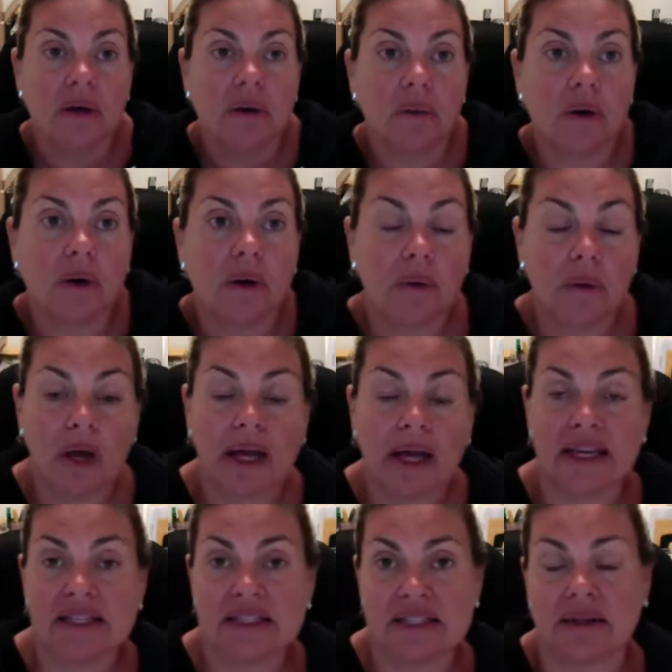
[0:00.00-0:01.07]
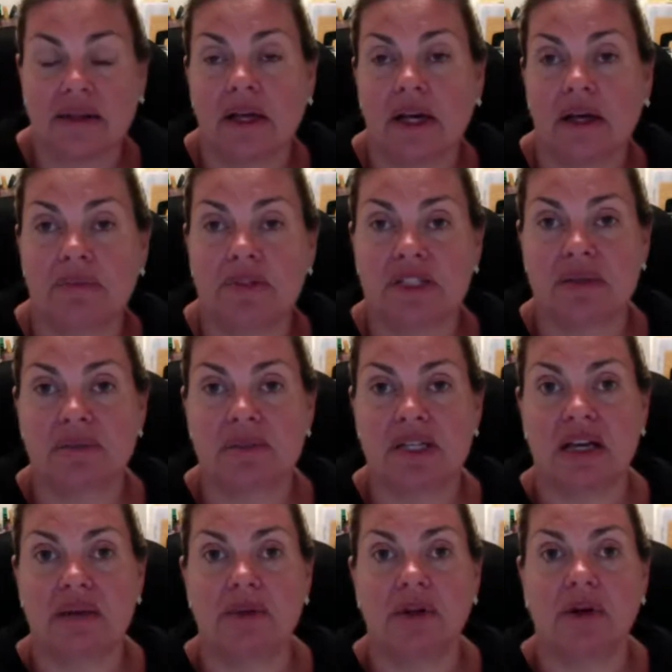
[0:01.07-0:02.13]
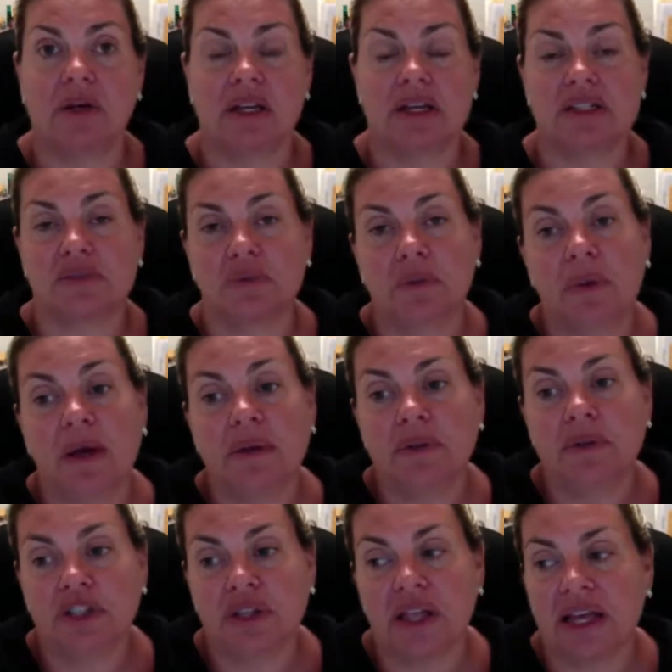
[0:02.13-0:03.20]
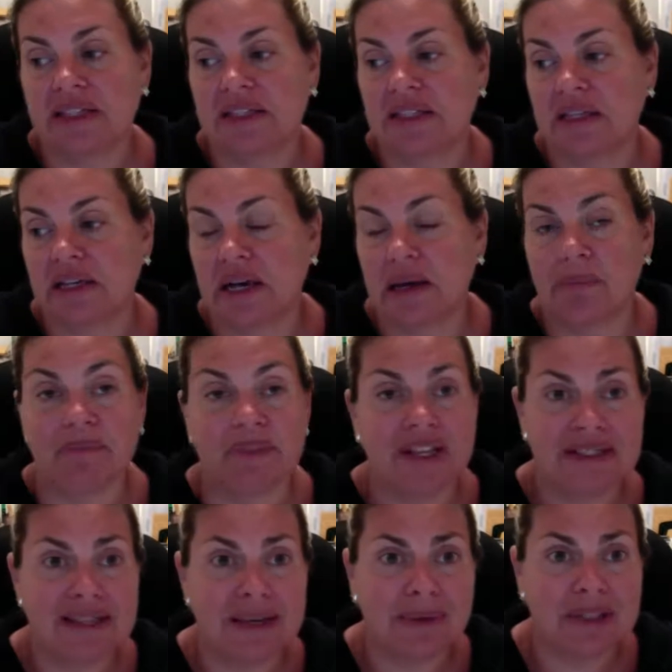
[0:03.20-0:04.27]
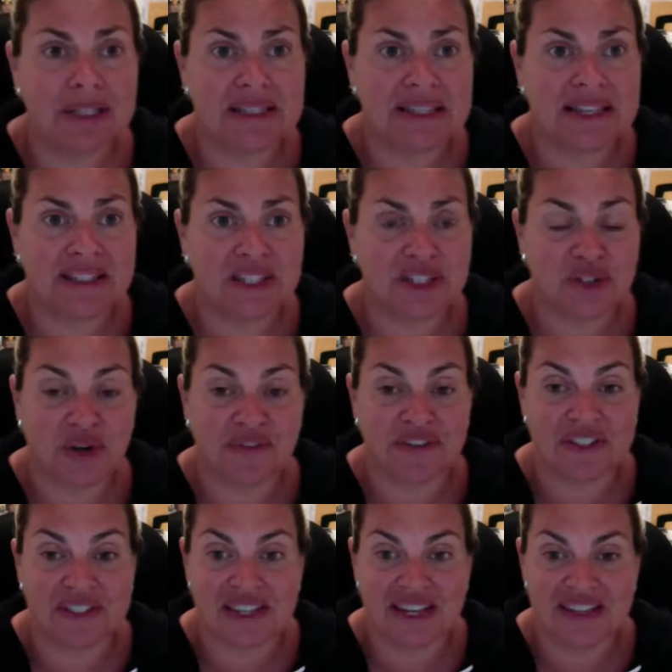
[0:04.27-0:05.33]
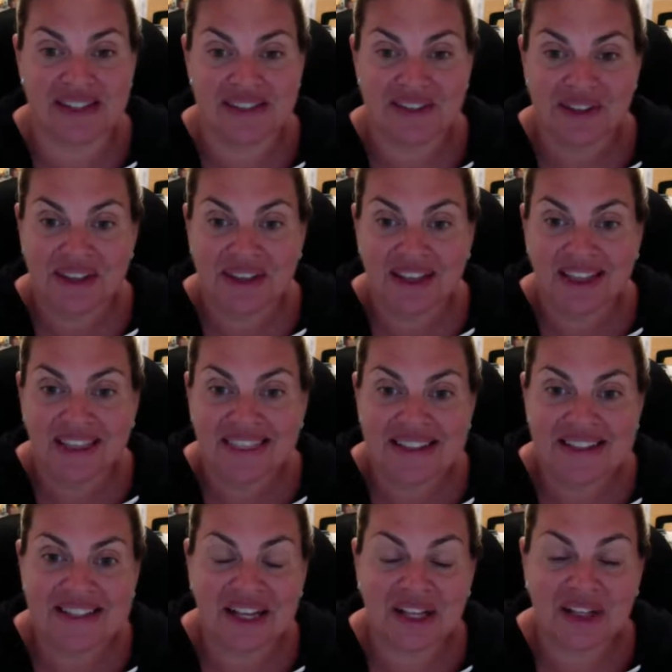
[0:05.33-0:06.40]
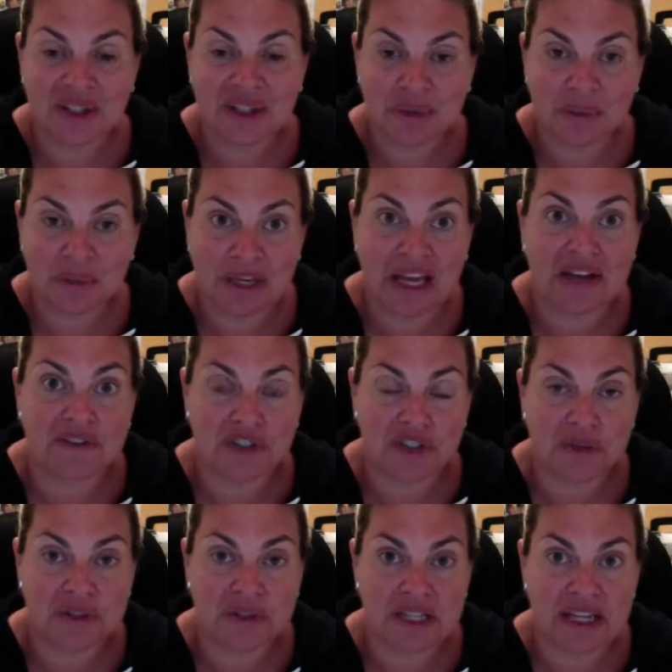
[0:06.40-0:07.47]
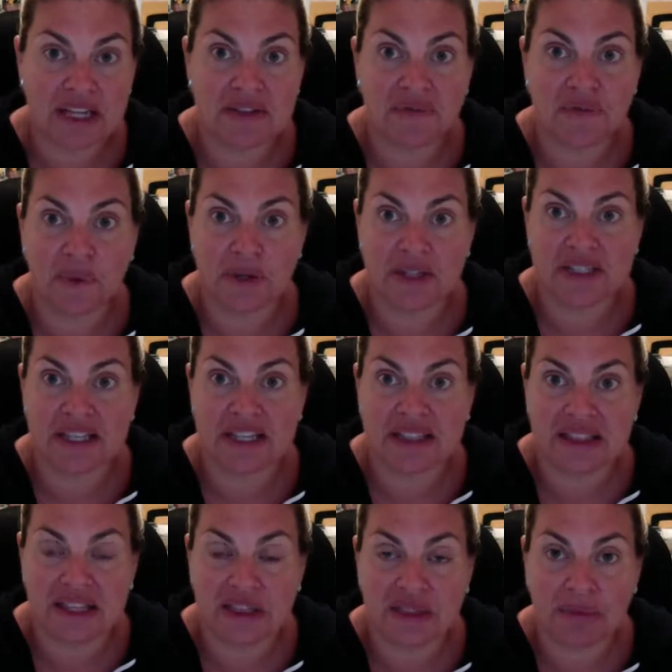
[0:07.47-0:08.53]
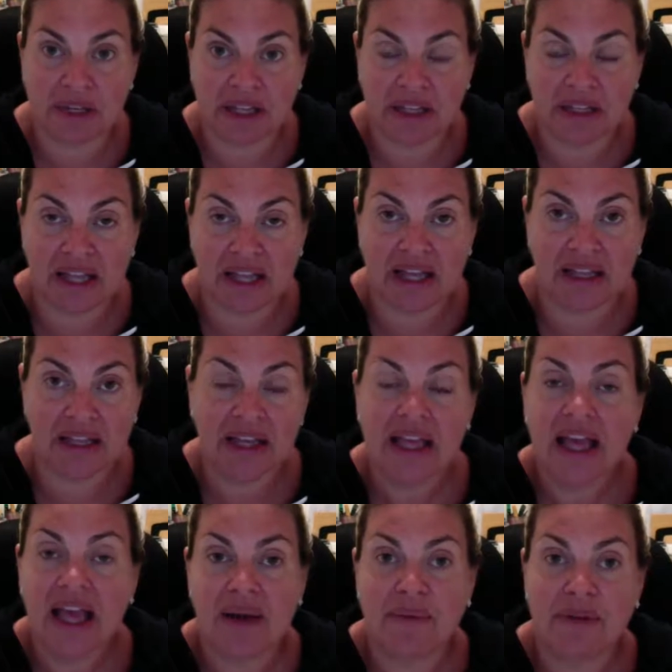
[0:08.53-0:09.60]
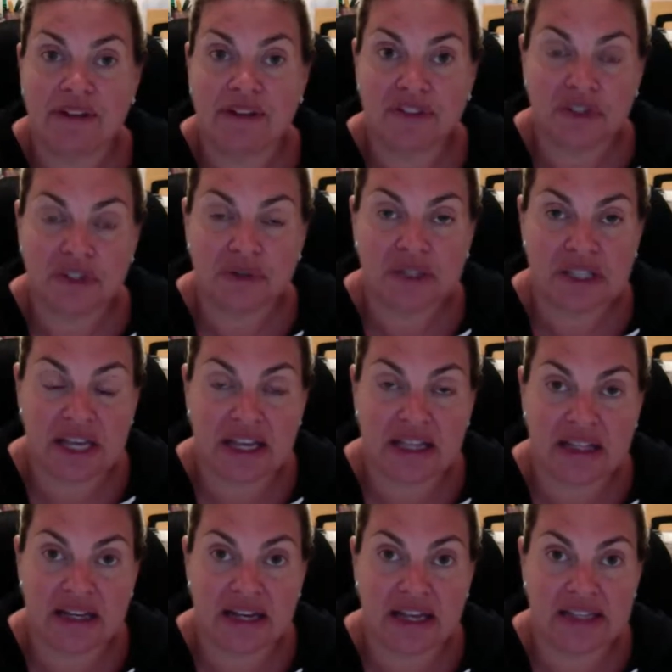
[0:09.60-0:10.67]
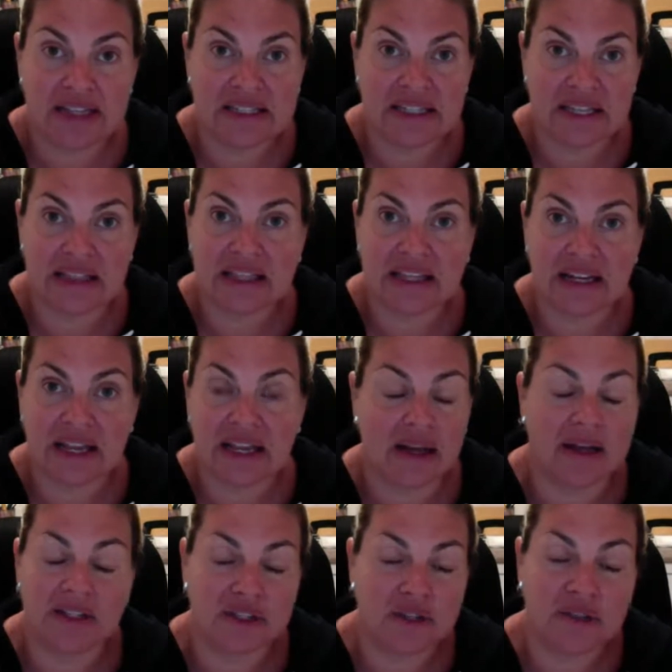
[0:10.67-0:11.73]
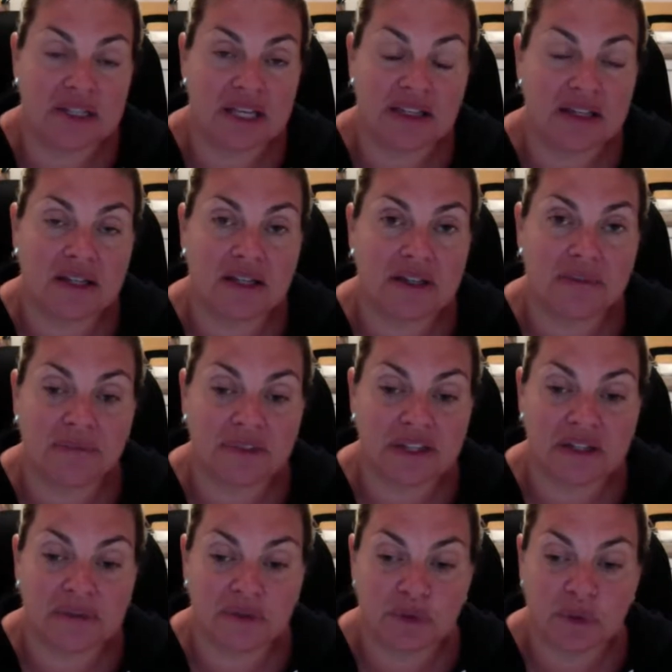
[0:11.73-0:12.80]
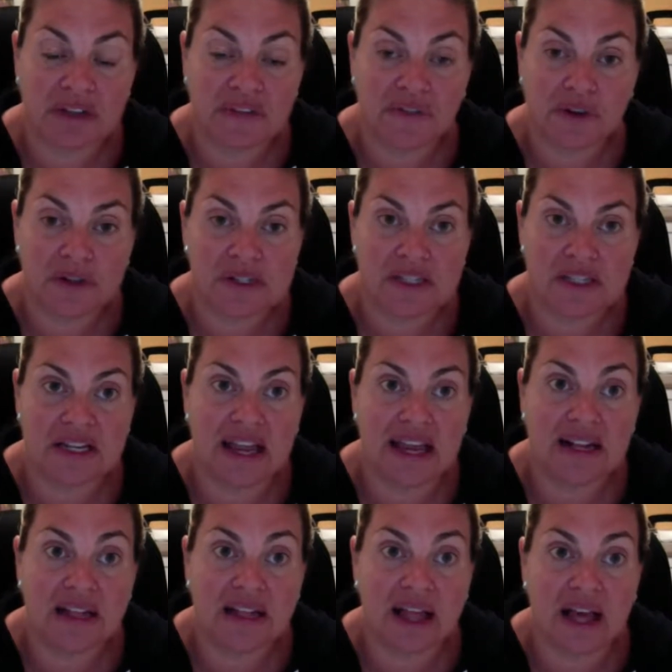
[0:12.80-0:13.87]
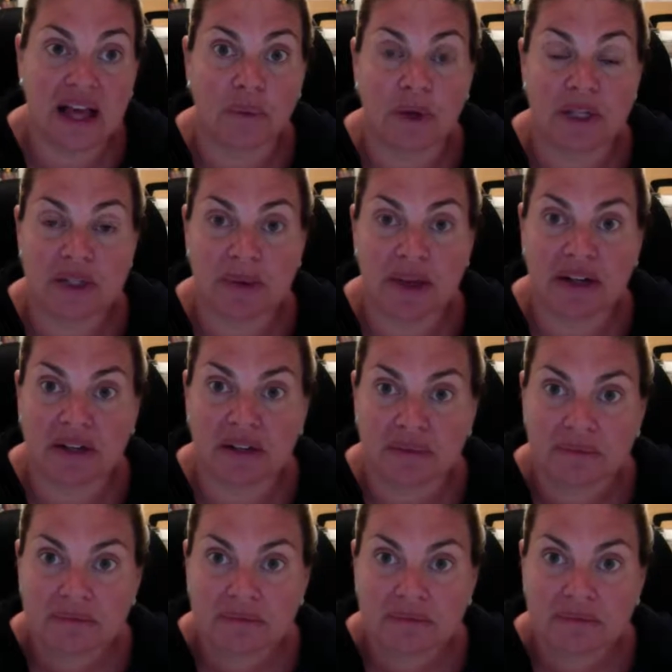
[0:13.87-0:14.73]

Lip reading: Well, I guess I'll come sometime in August. Well, when would you like to come? That's not what the dentist office says. They tell you we have Tuesday the 14th at 3 o'clock, and we have Tuesday the 19th Tuesday the 21st at 8 o'clock. What's better?